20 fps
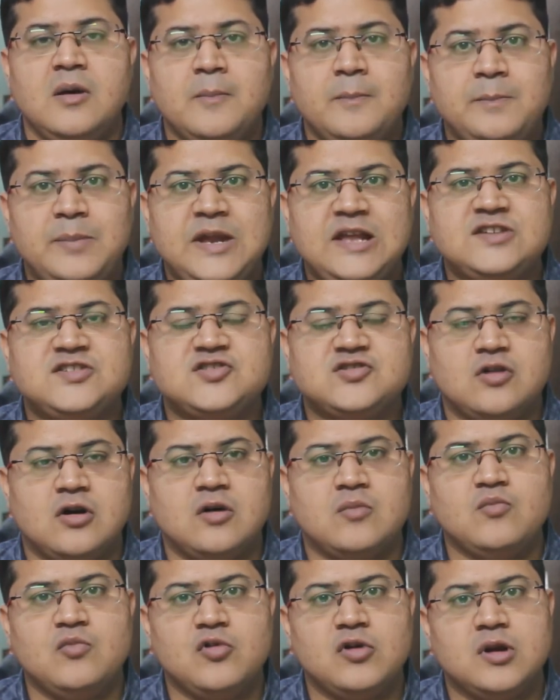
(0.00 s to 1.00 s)
Please
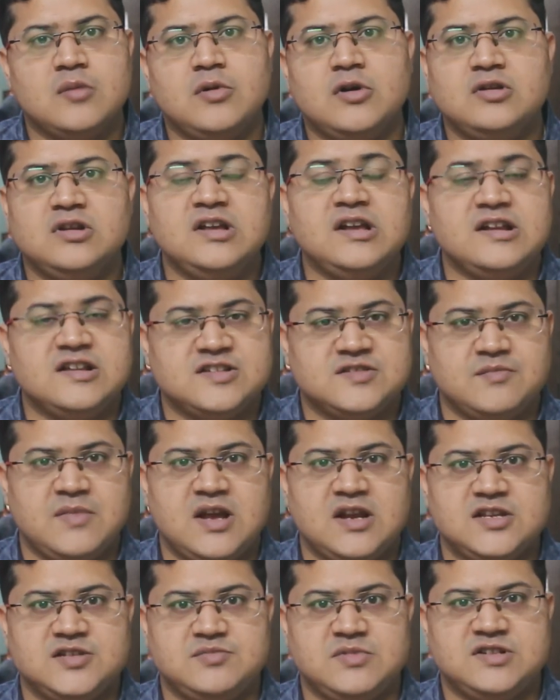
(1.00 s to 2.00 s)
talk more about the risk
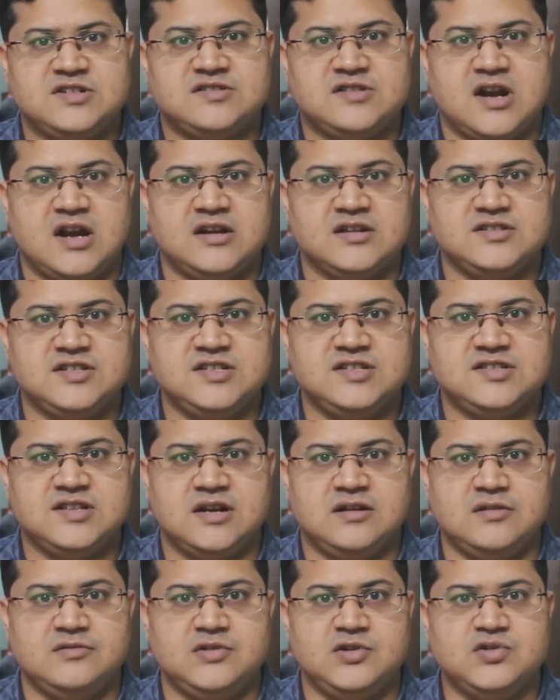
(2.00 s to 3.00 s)
management strategies
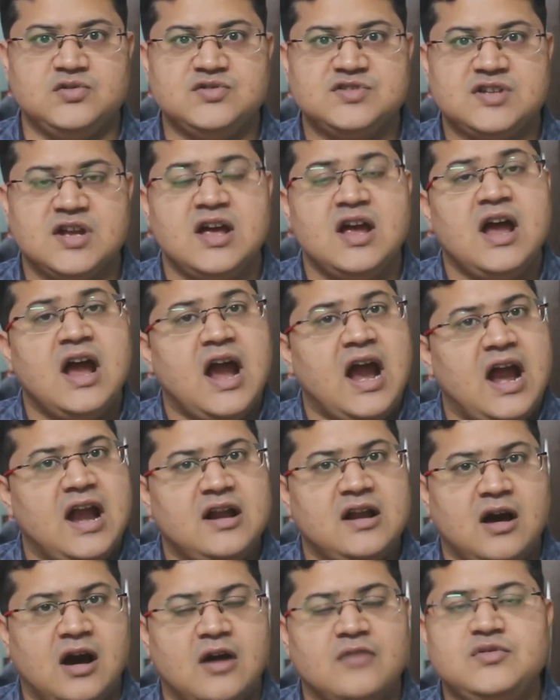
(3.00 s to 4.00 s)
that you used
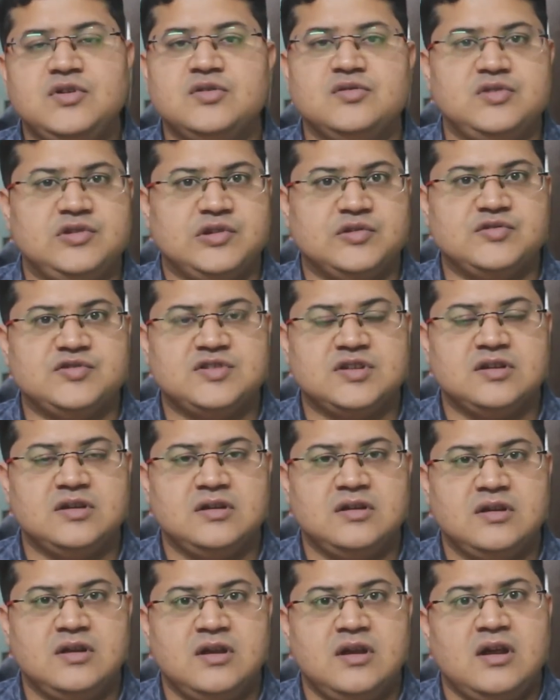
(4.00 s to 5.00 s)
and how you used.
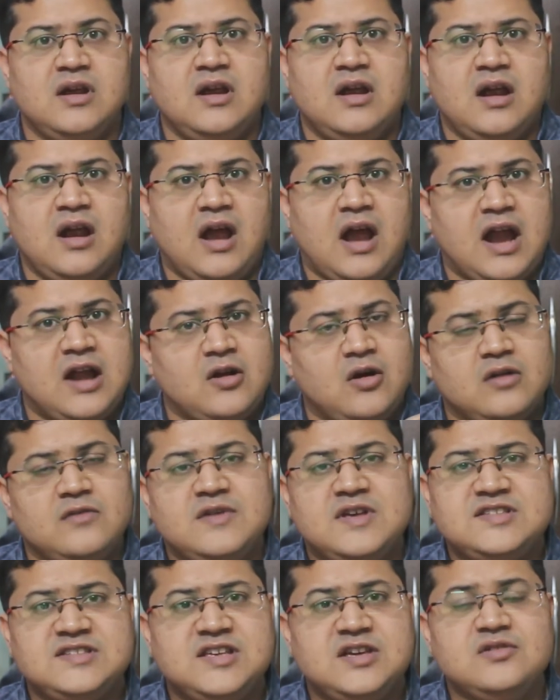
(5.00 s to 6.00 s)
And
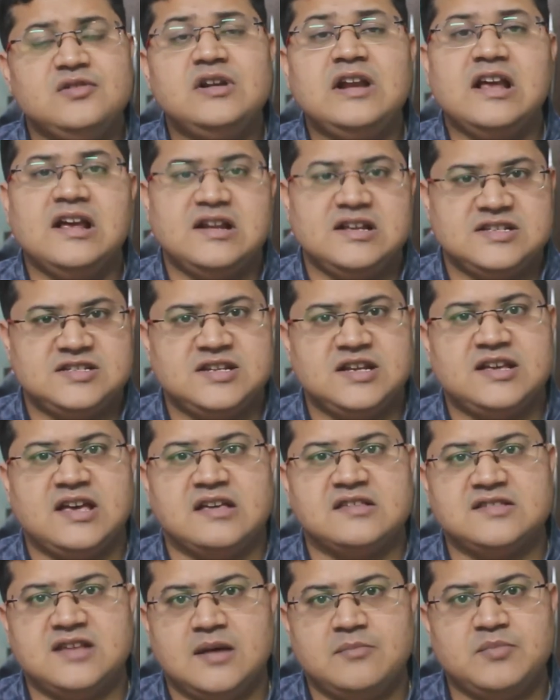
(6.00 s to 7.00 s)
always give realistic
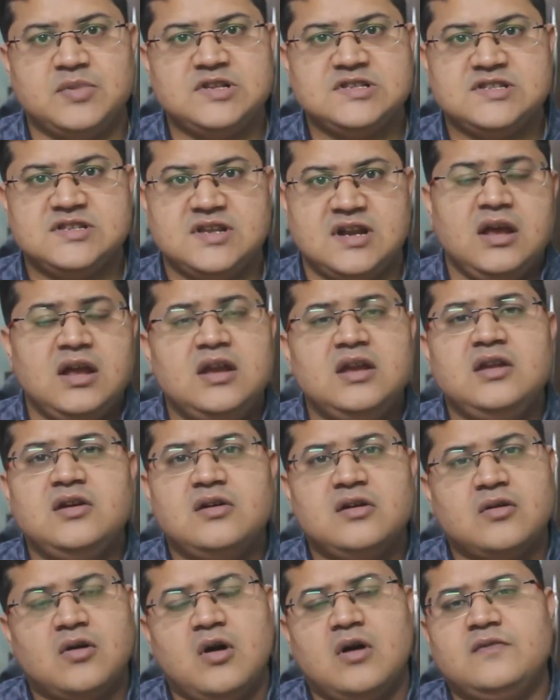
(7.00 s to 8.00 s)
examples that in
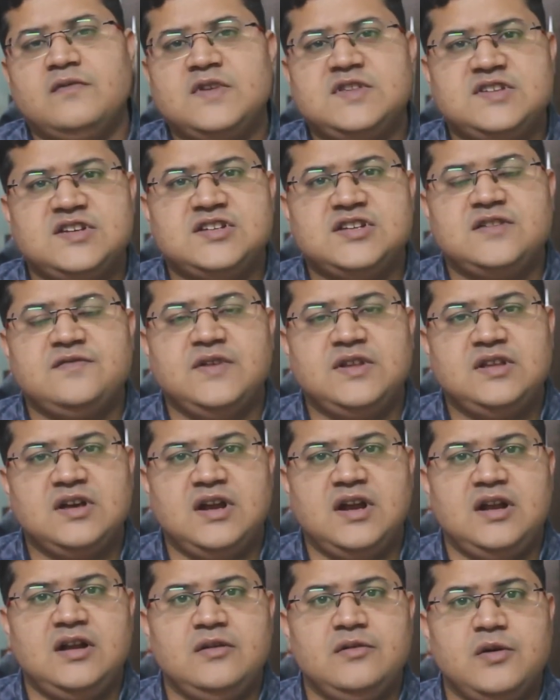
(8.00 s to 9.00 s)
your conversation with the
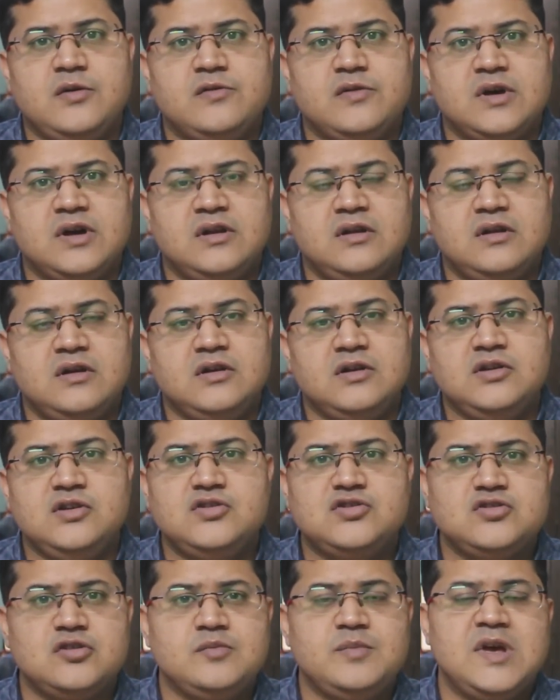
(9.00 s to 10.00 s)
interviewer,
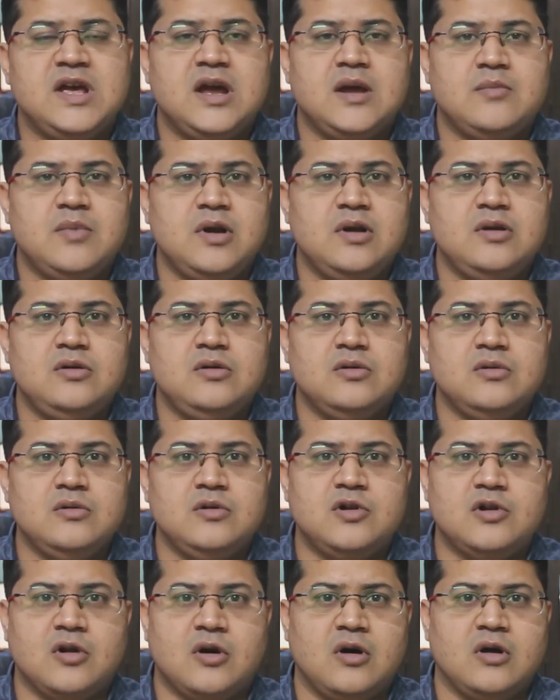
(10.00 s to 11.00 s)
you should be able to
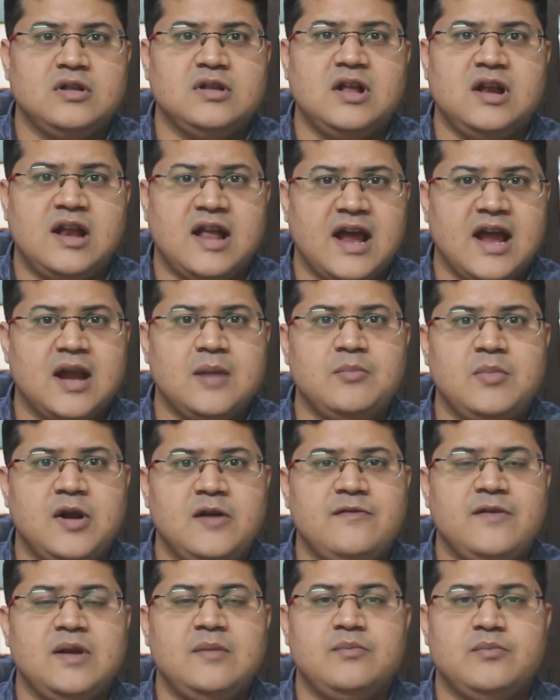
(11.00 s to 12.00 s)
draw the line
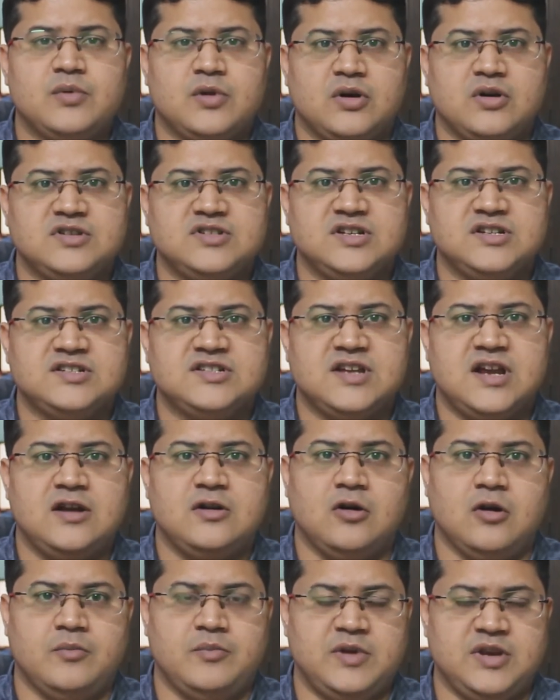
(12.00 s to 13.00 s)
between projects and
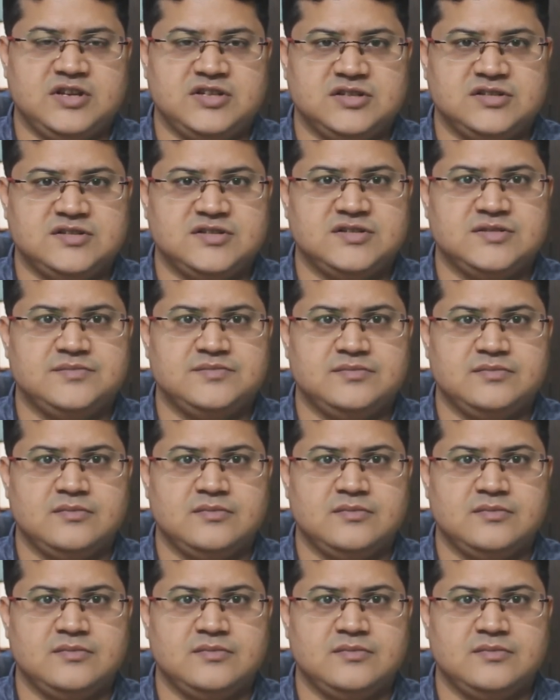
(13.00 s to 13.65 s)
operations.